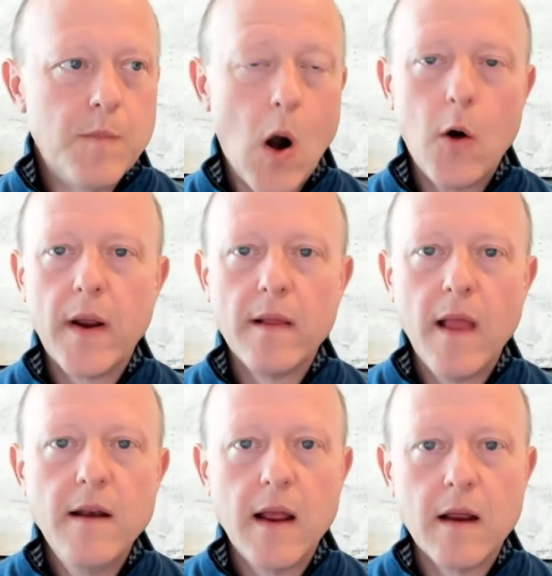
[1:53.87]
borrowing and
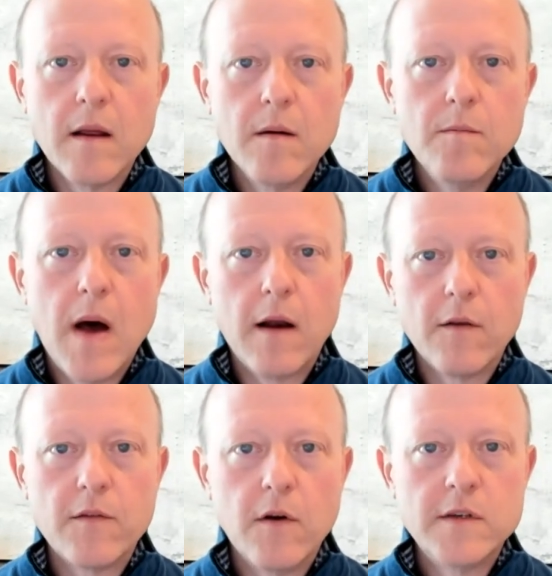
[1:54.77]
lending
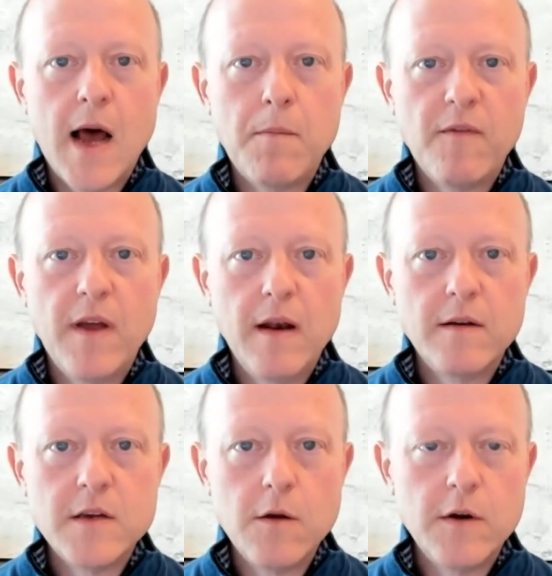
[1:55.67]
models on top of it.
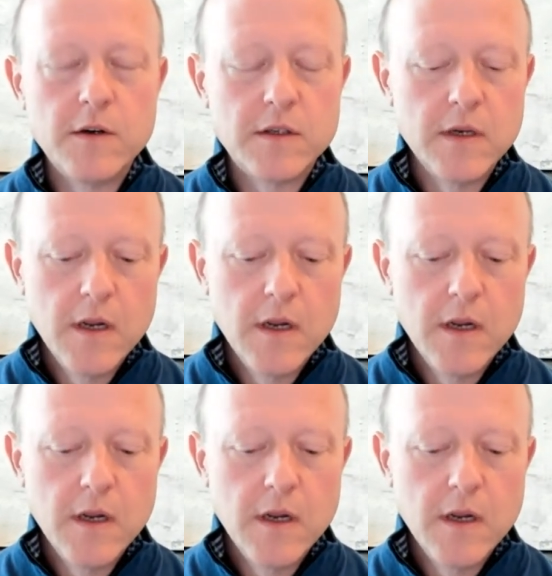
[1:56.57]
And so there's